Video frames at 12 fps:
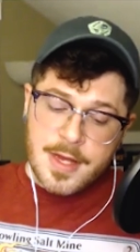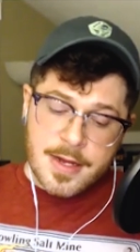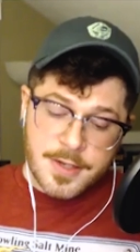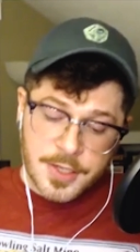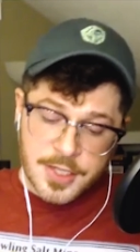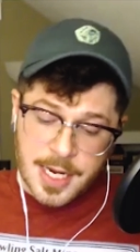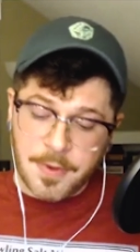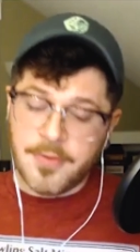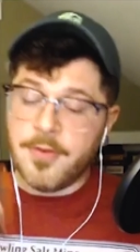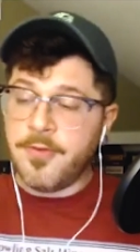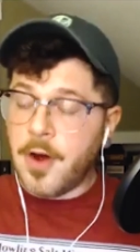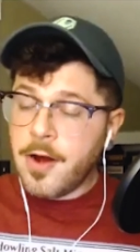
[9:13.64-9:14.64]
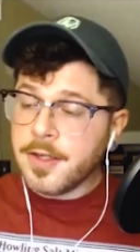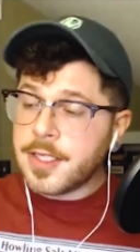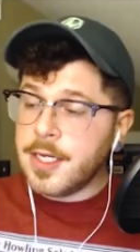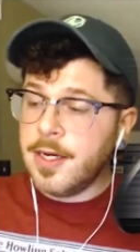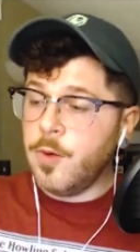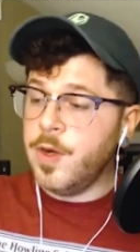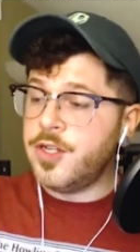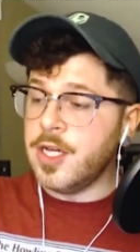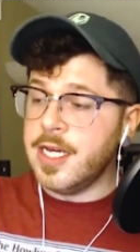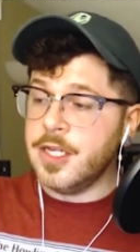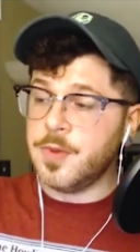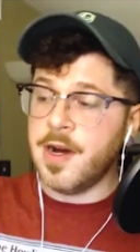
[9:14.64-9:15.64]
Disciple of the Vault, which
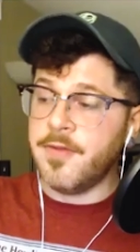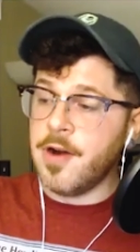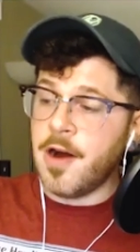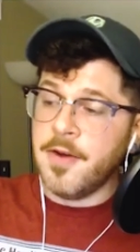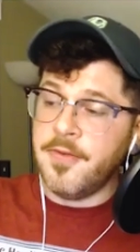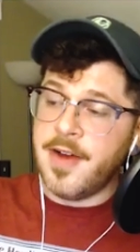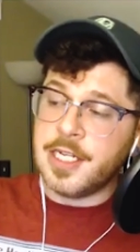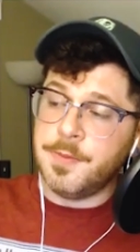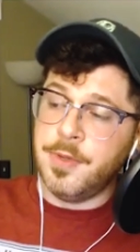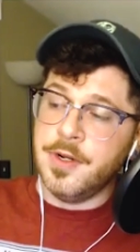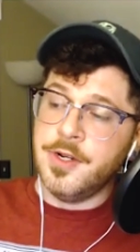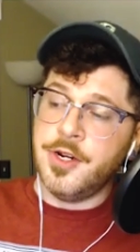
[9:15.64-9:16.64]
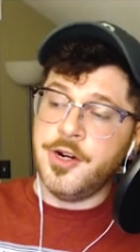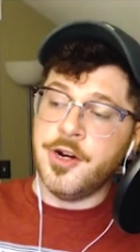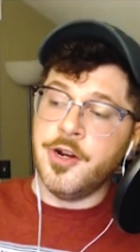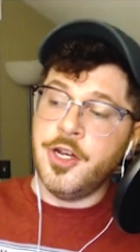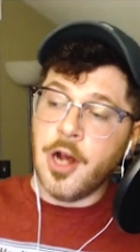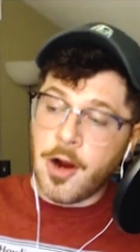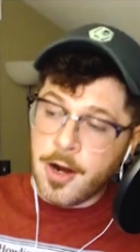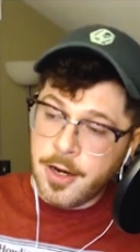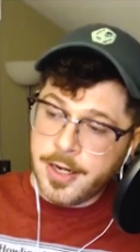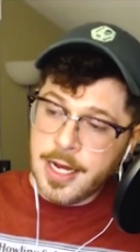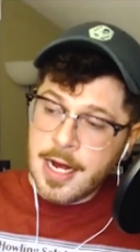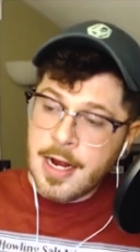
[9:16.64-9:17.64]
is whenever an artifact is put into your
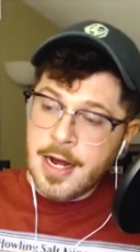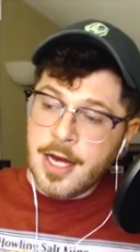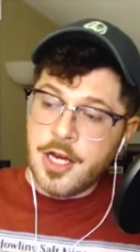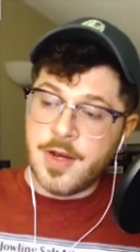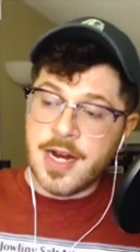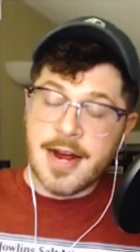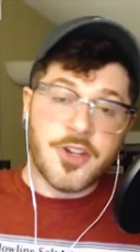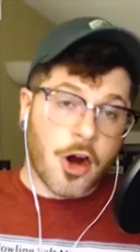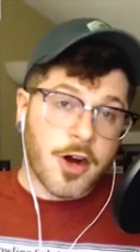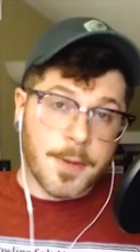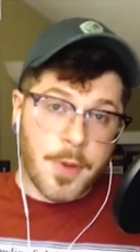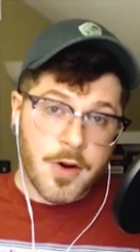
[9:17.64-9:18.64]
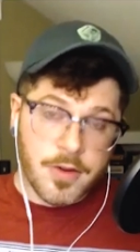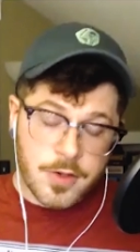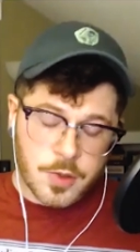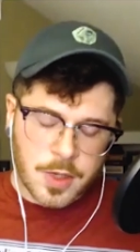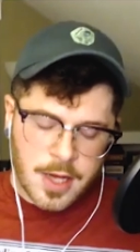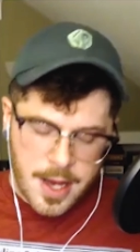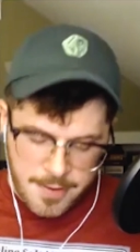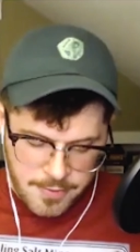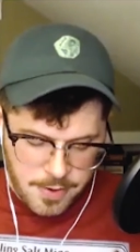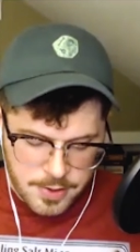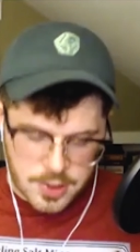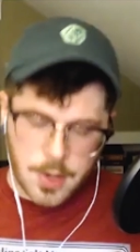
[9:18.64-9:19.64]
yard, you can have target opponent lose 1 life.
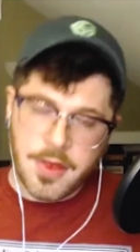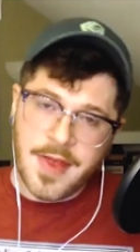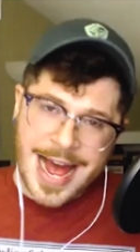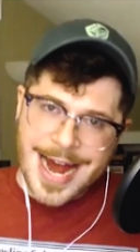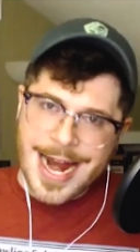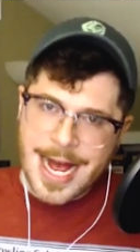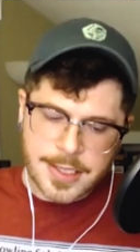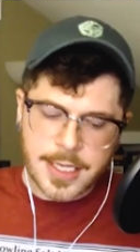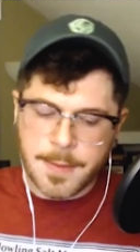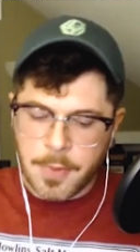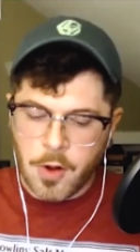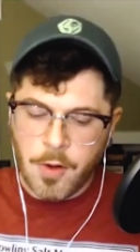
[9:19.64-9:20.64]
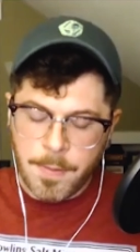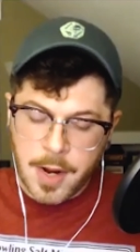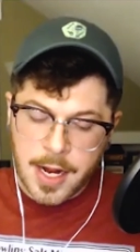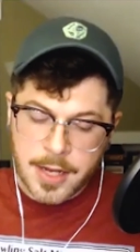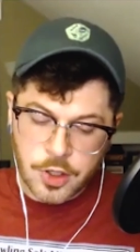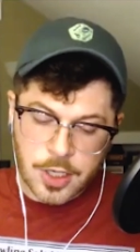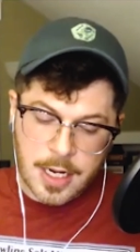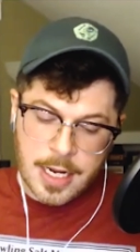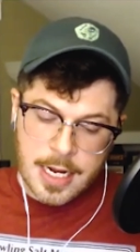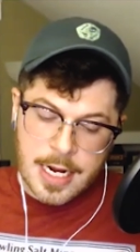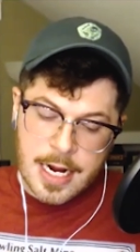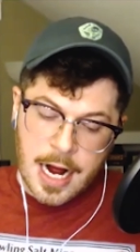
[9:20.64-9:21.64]
So that adds up a whole bunch.
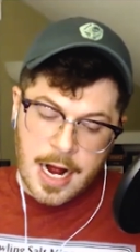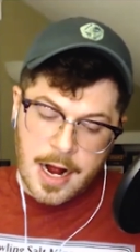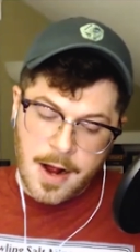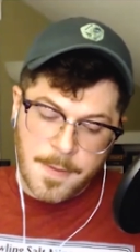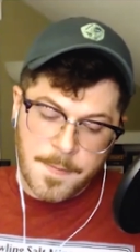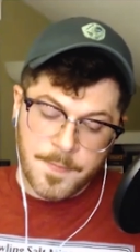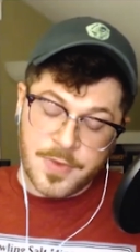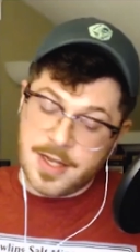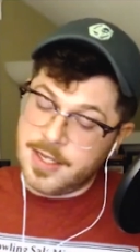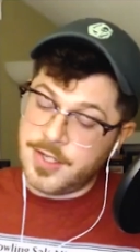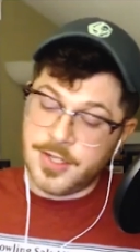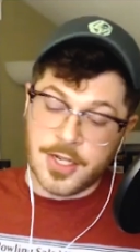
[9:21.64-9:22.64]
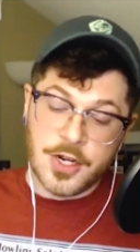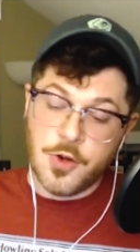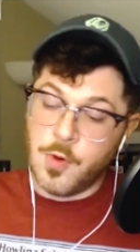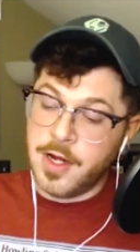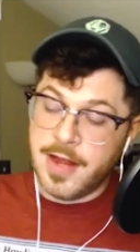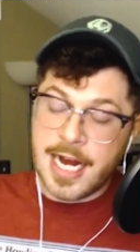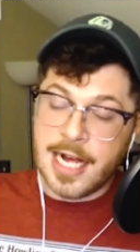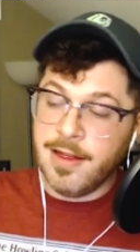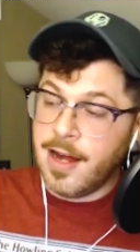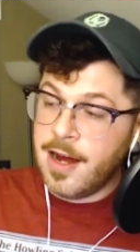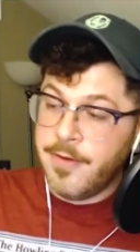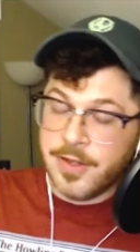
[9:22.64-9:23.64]
This is a new one that I
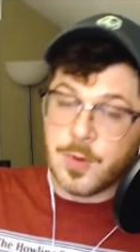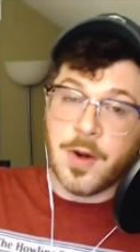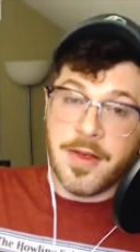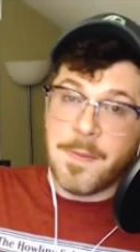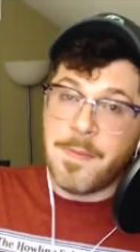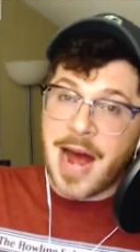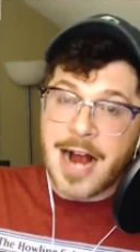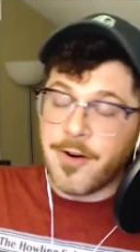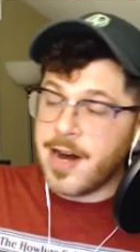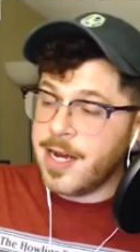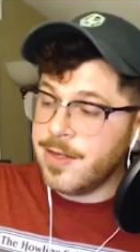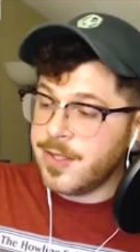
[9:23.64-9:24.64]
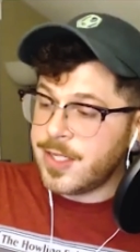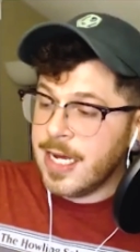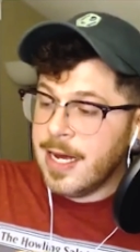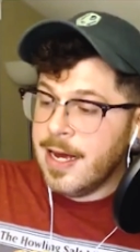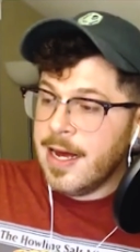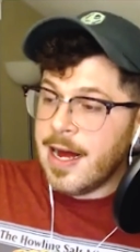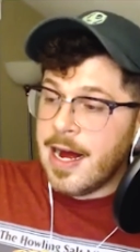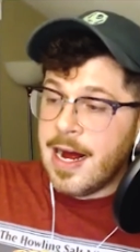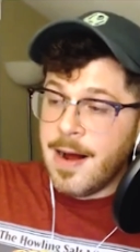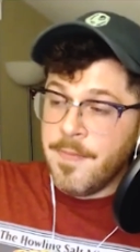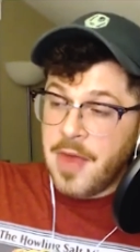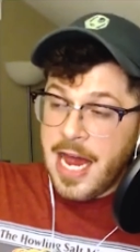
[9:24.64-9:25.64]
love. It's one of the backgrounds.
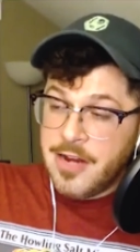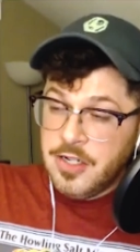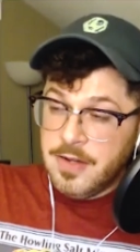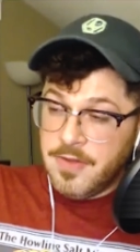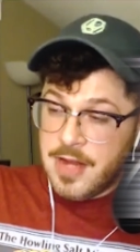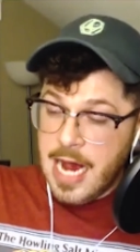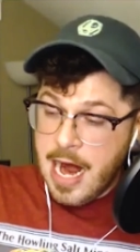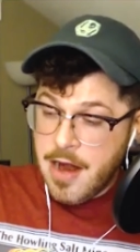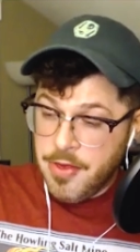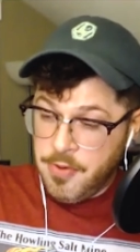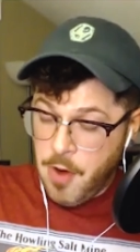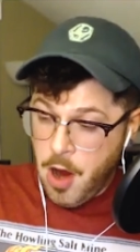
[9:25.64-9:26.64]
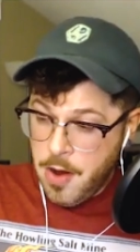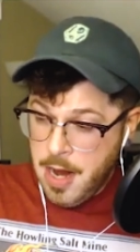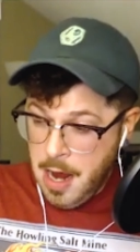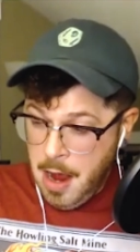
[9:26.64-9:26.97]
Agent of the Iron Throne.